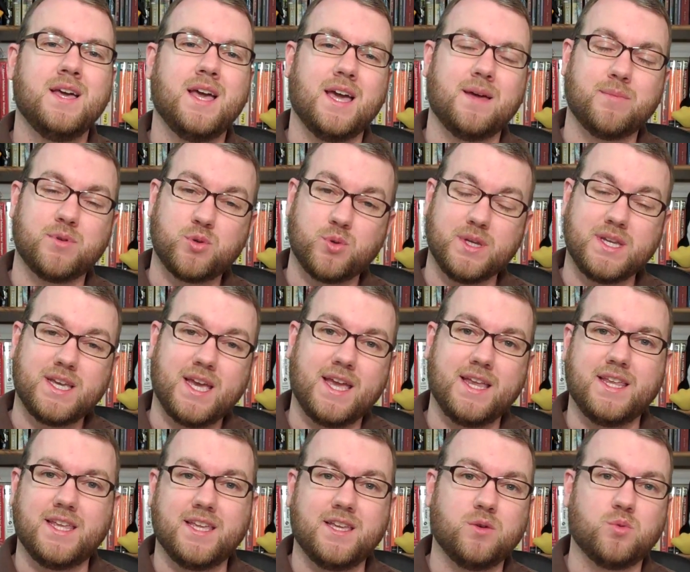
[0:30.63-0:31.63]
and between
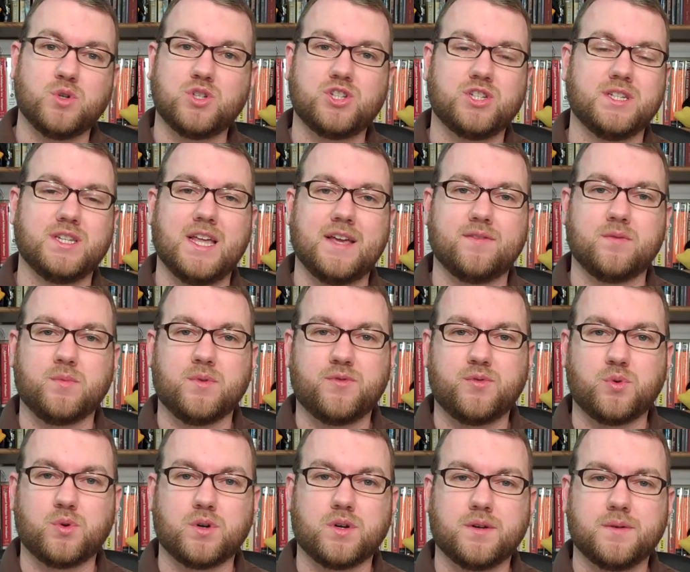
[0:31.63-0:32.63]
KDE, which didn't have it
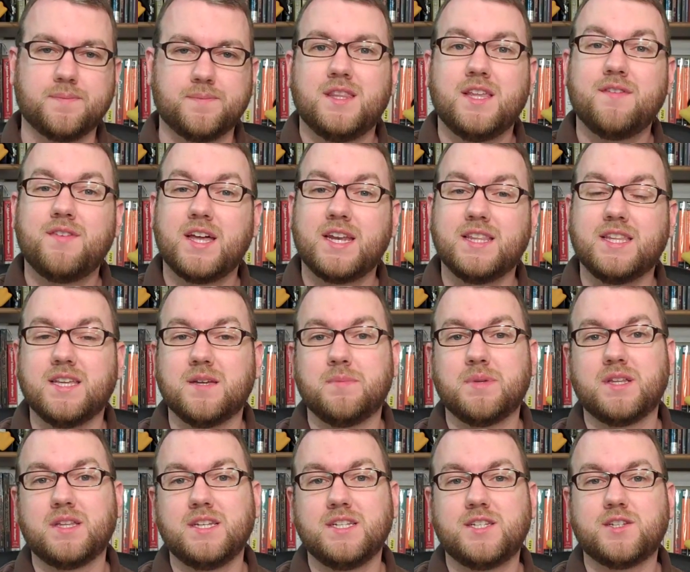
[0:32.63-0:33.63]
before. They've added the
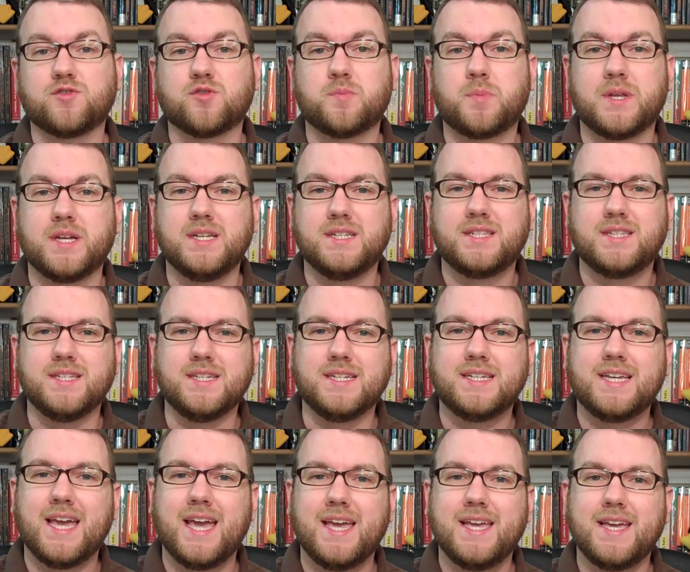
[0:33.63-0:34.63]
ability to replace the
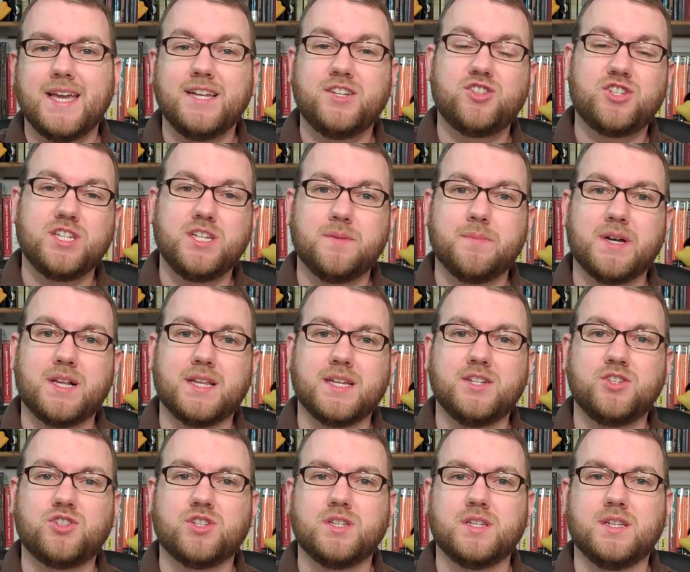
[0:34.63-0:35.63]
KHTML
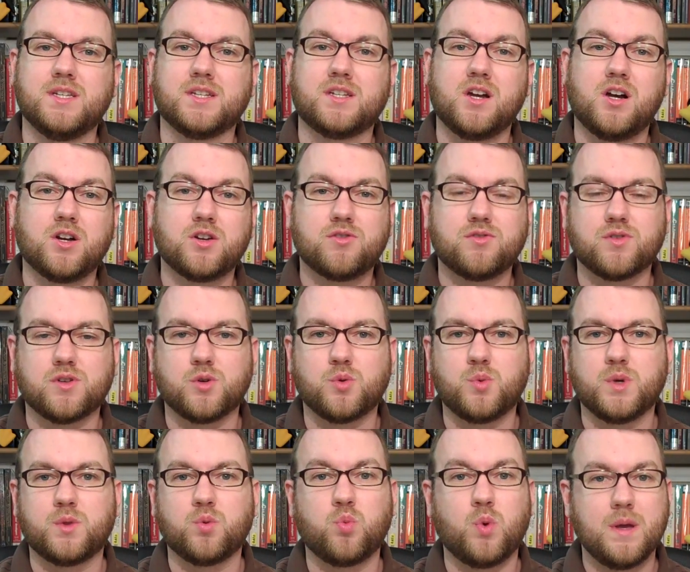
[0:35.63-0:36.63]
engine in Konqueror
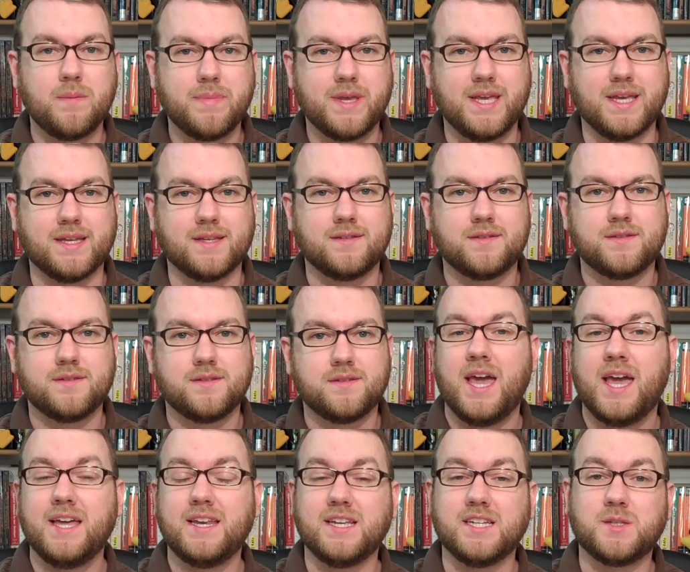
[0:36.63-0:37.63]
with WebKit, it,
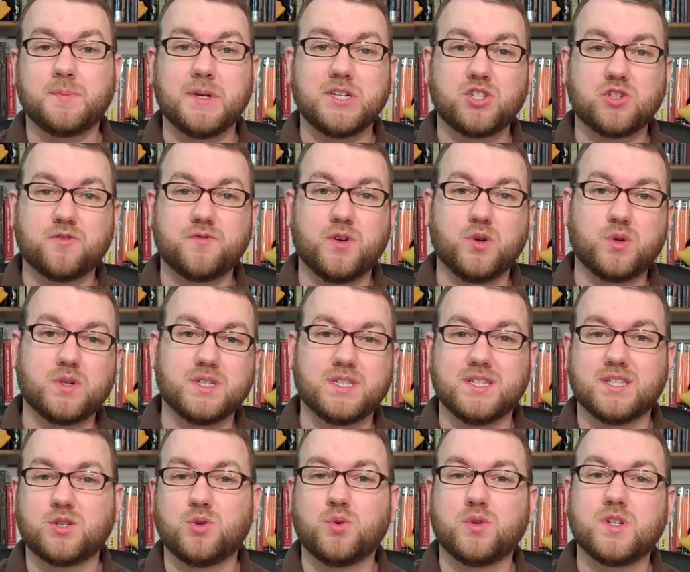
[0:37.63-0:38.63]
and a special focus
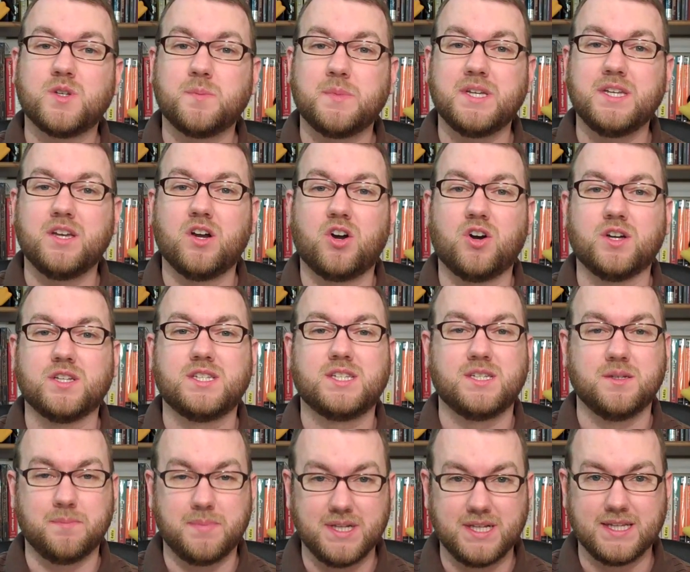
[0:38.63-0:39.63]
is going to be on
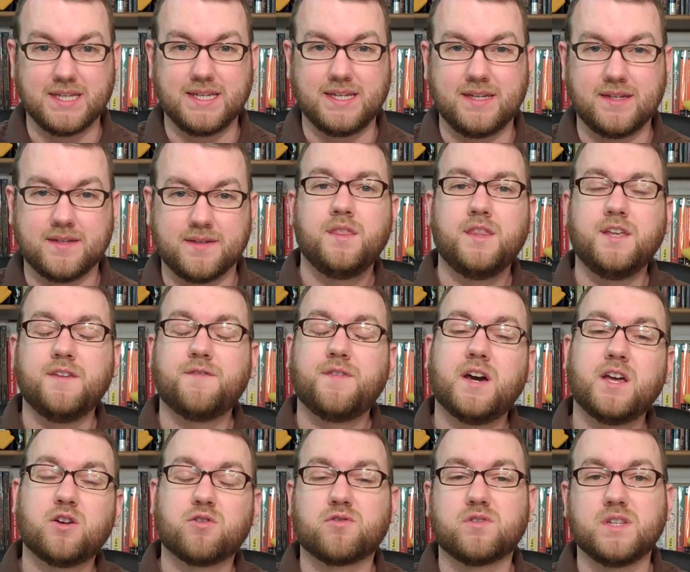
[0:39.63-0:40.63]
stability. The
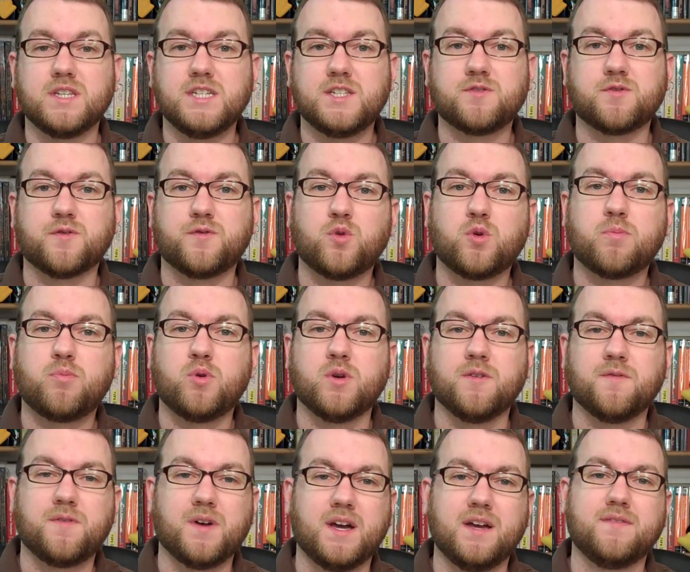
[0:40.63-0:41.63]
final release for
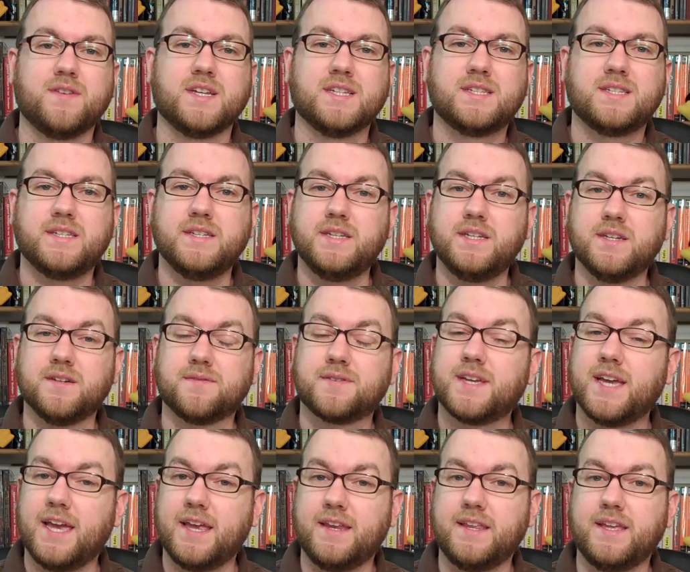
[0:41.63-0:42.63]
4.5 SC of
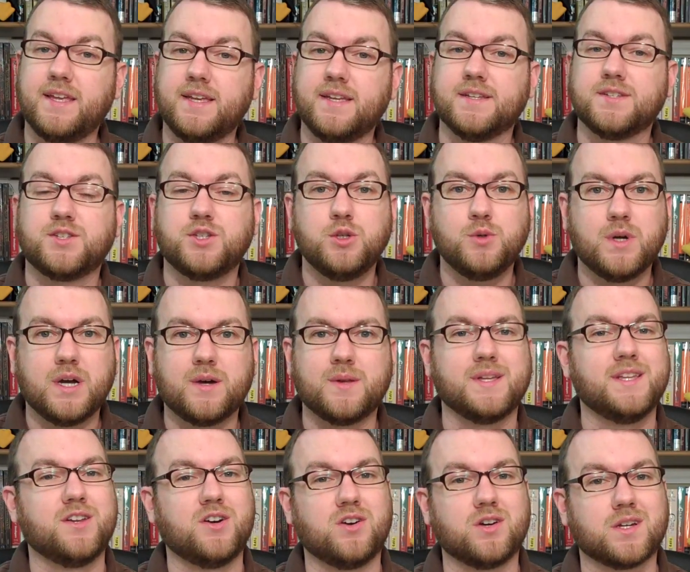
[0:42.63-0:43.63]
KDE is due out
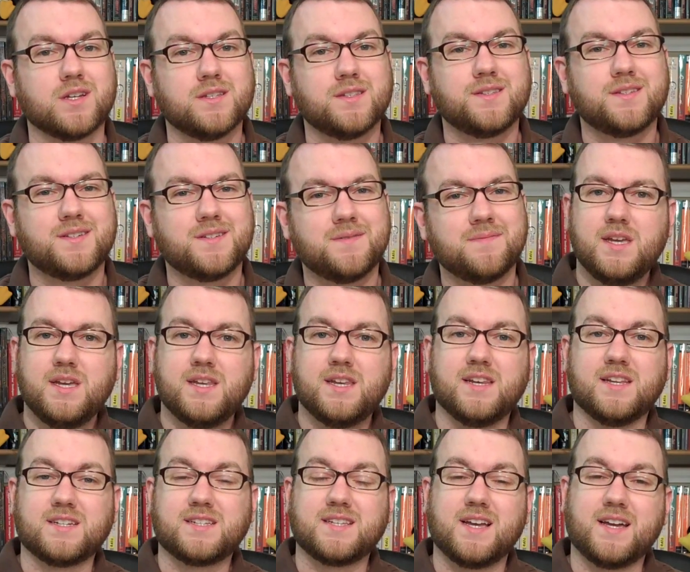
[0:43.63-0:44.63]
in August. In
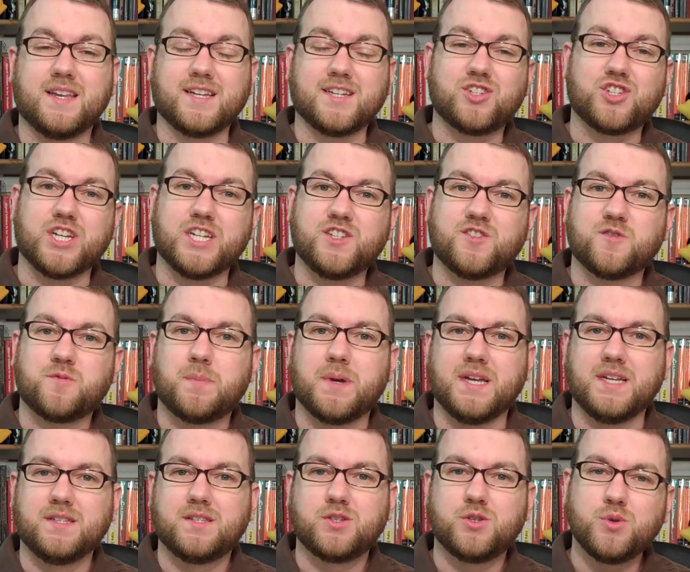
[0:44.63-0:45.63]
an exciting change of
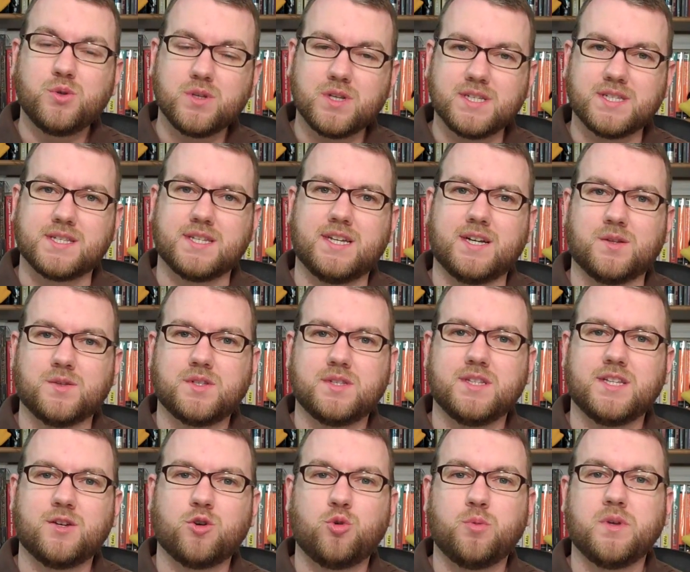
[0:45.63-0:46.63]
pace, Google has announced that
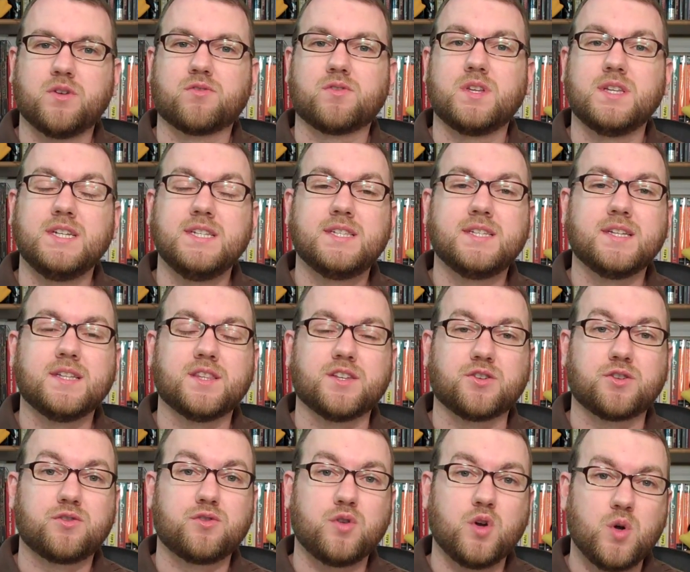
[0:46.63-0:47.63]
they will be releasing
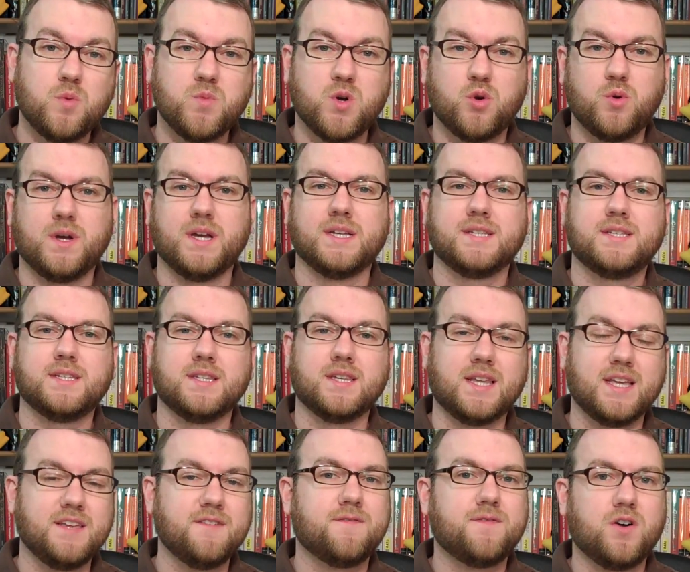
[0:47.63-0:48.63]
their Chrome OS in
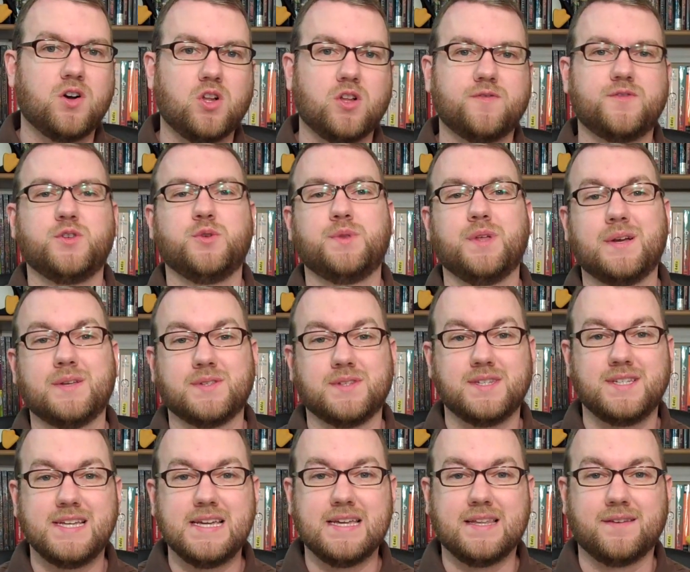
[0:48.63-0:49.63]
late fall of
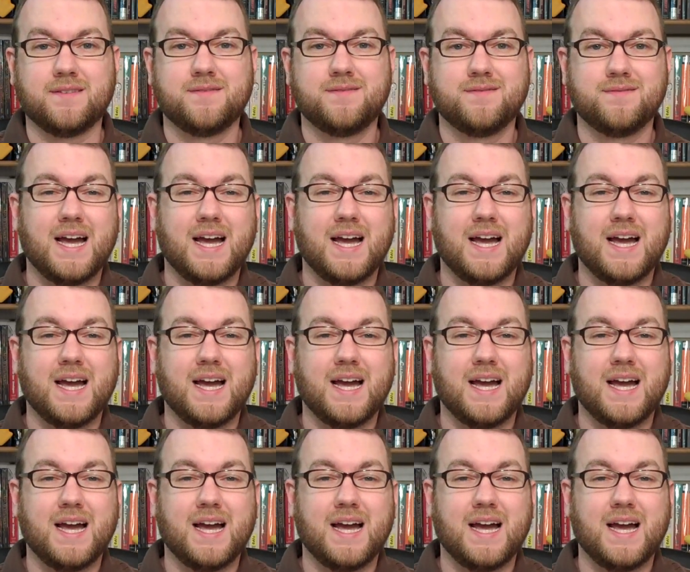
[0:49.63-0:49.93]
2010.